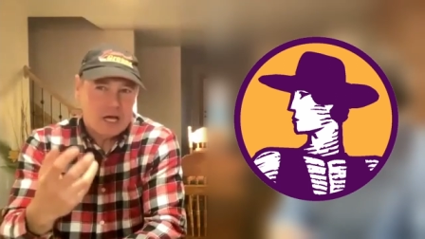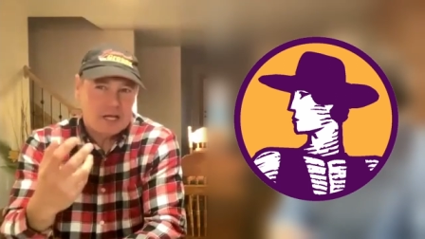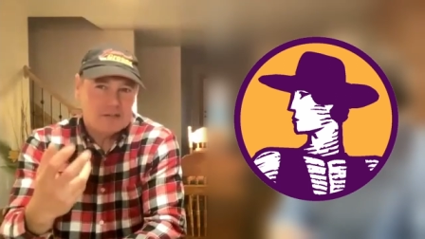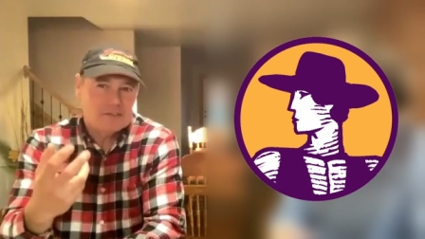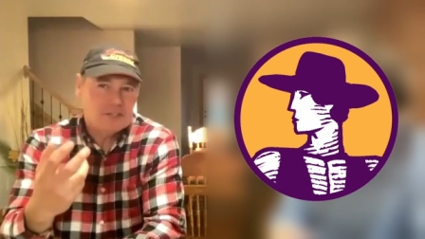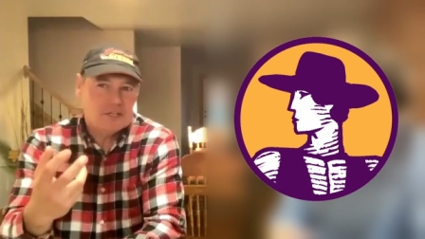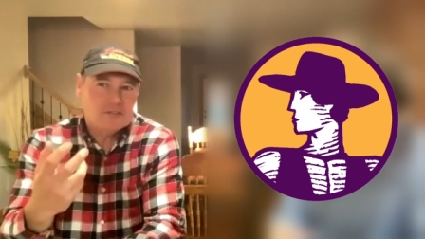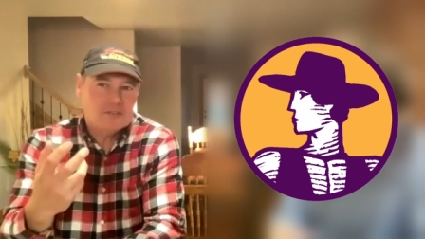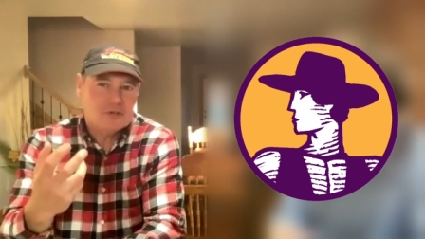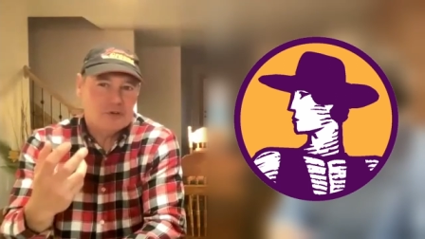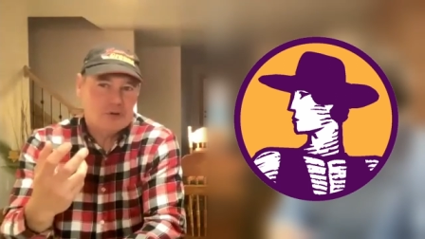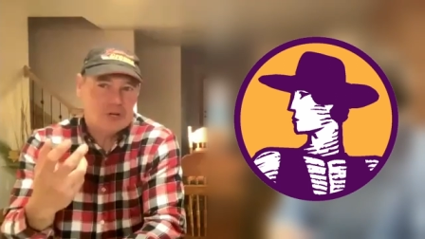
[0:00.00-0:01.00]
I think
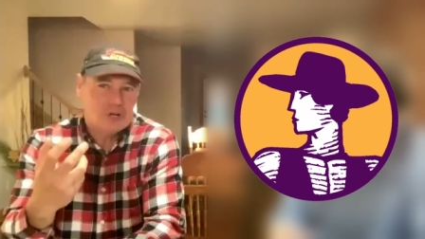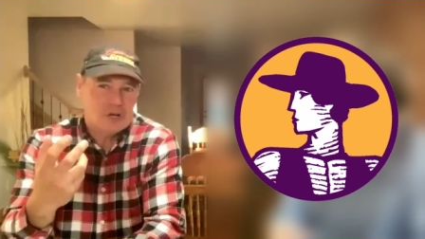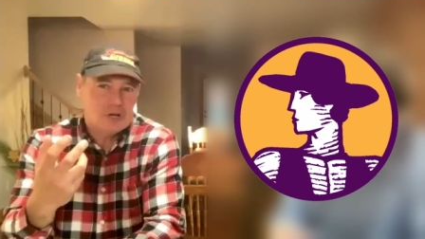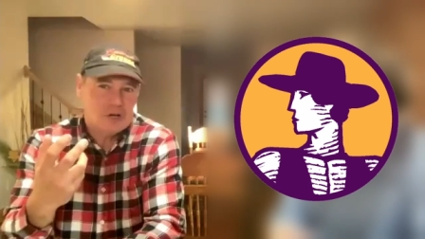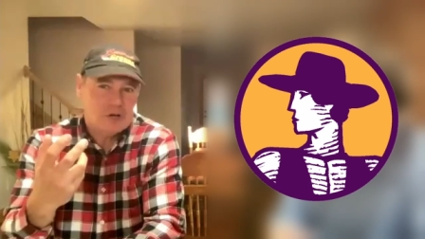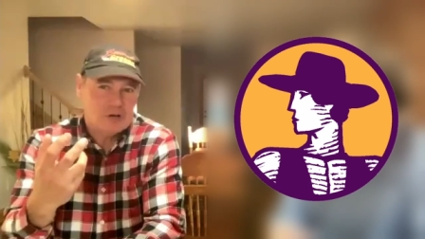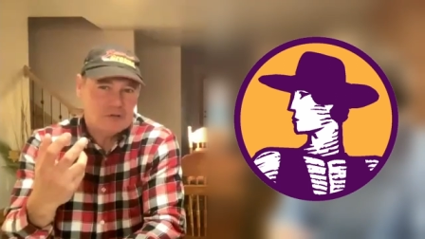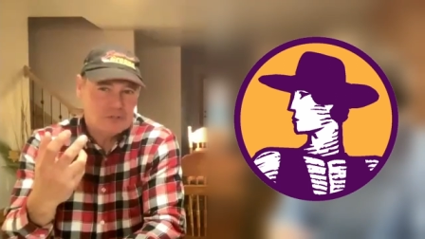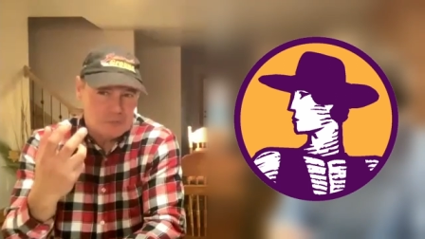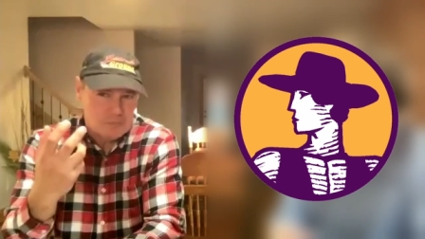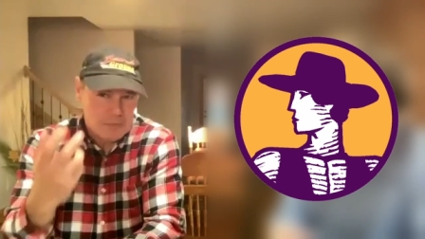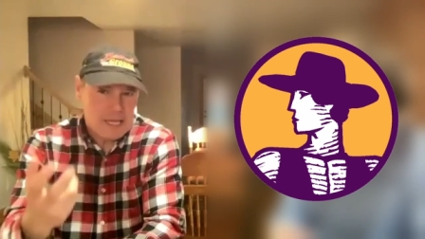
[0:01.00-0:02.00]
they're going to
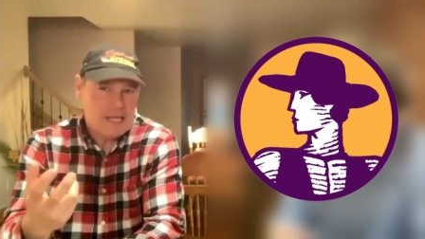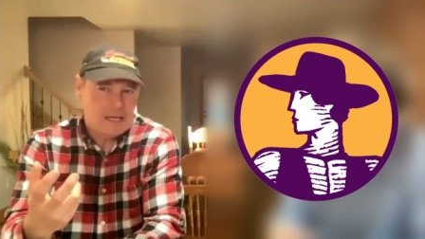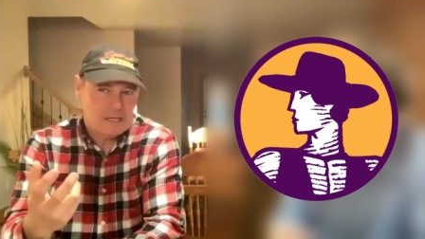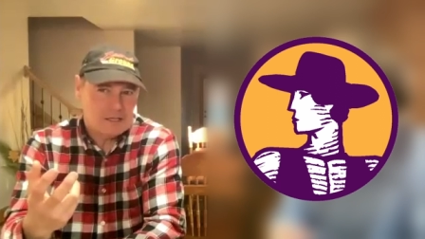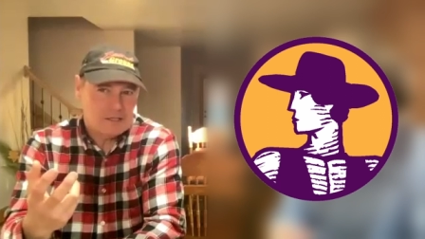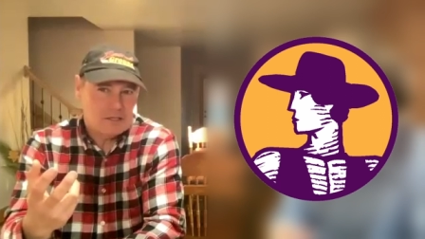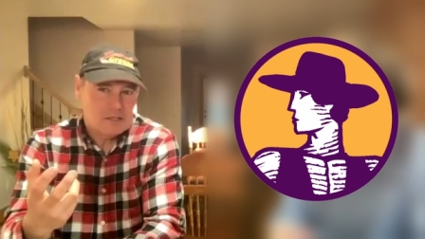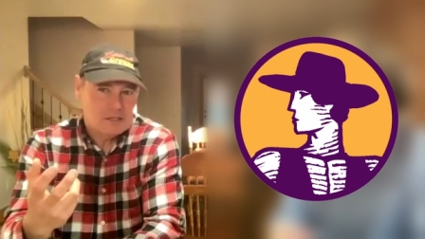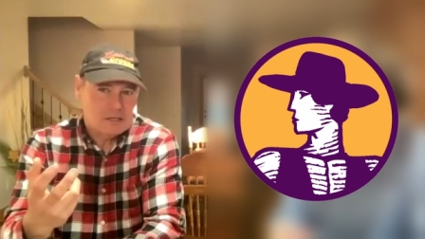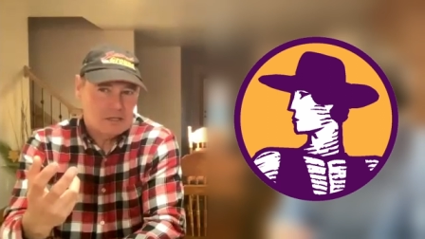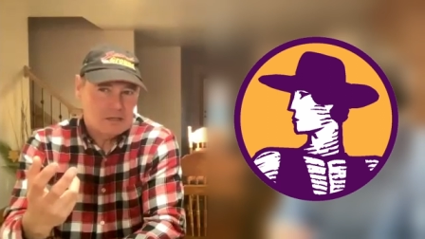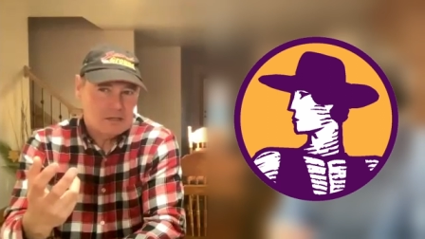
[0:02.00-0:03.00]
demand
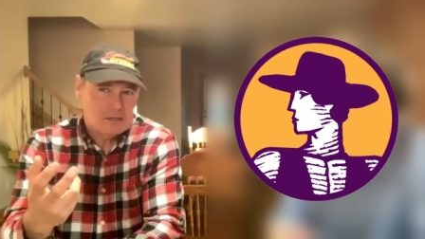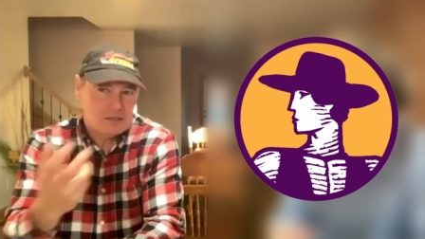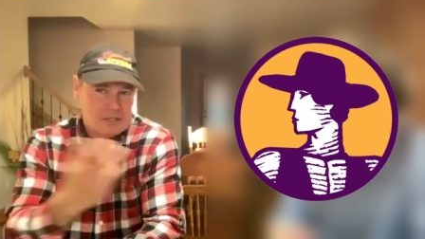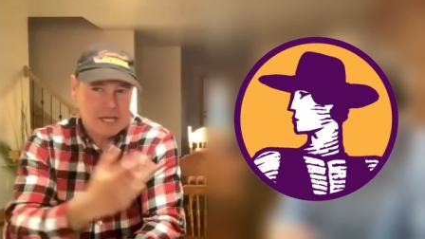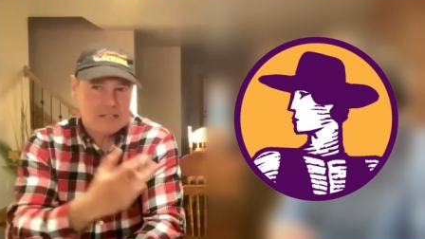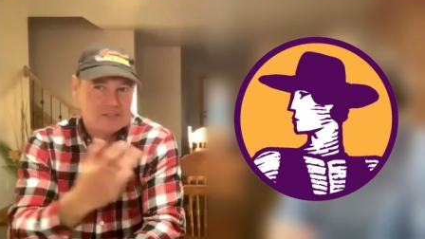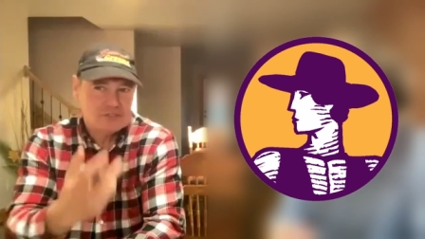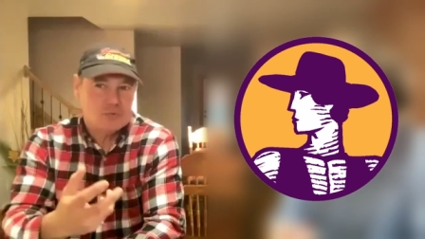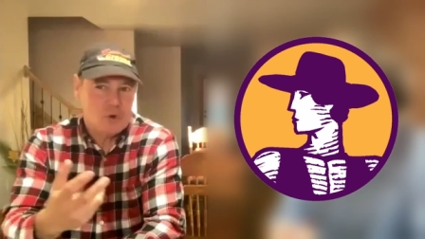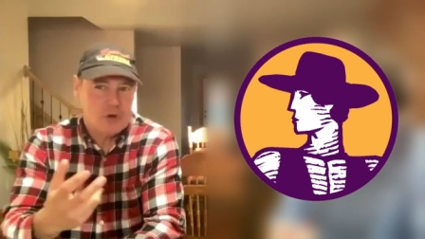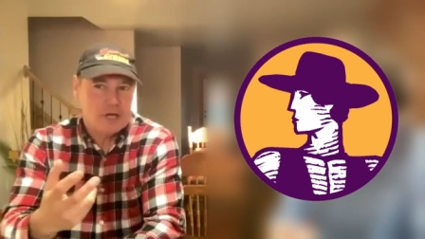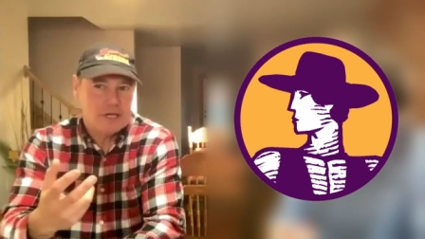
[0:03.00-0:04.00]
that that's the
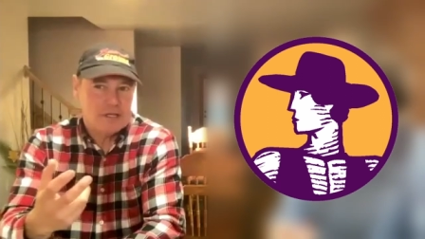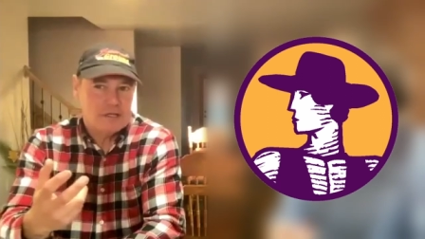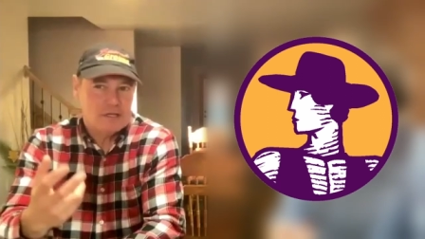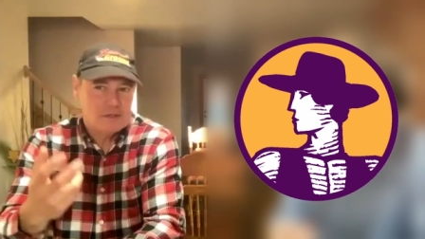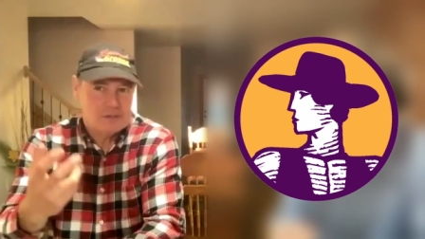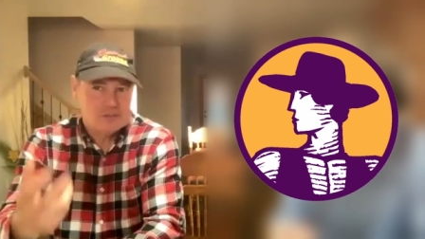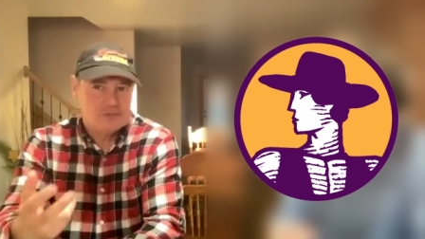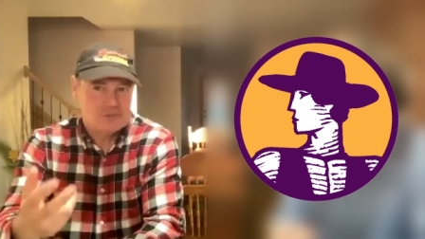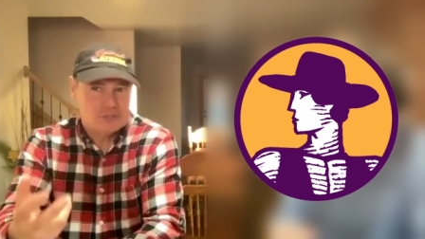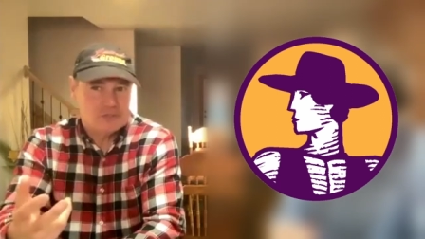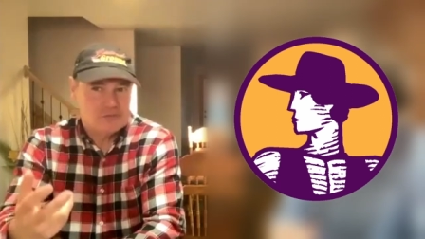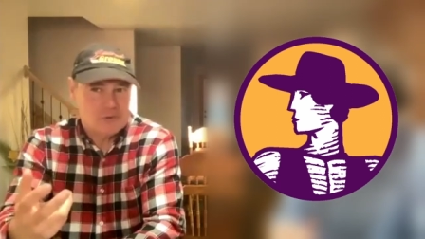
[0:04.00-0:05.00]
way
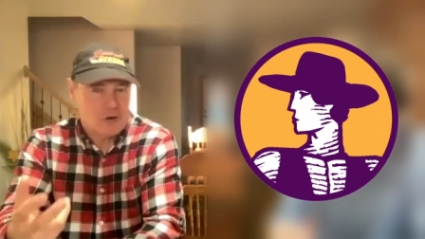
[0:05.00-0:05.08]
this